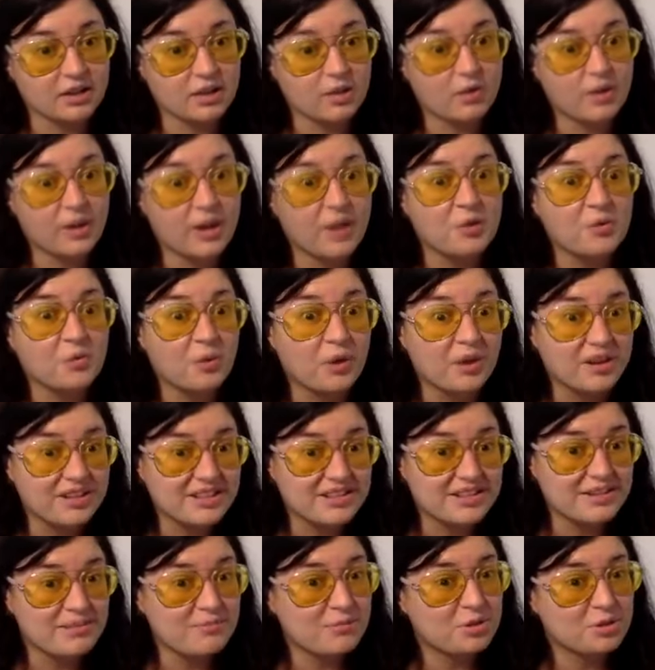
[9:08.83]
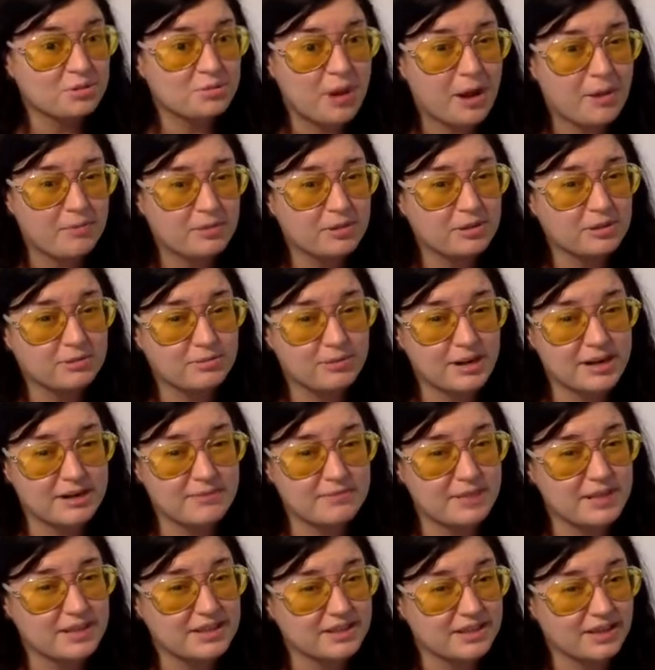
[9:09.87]
okay, what is the most popular brand of
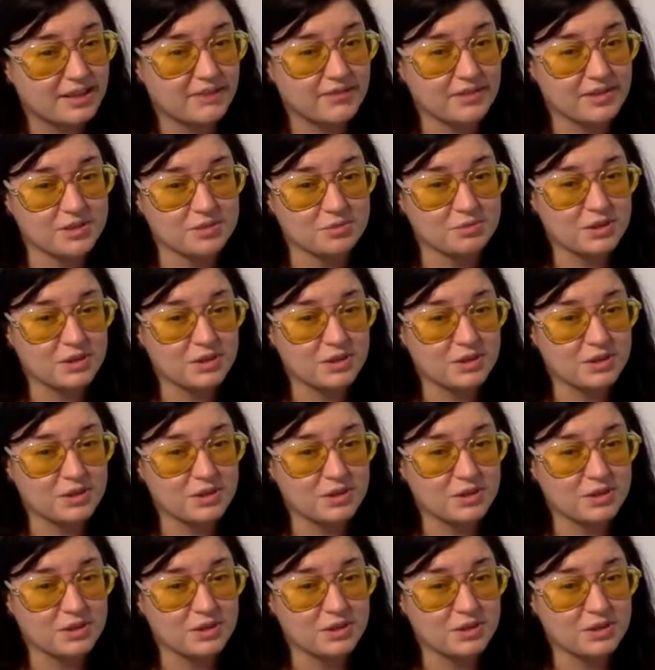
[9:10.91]
pizza ovens?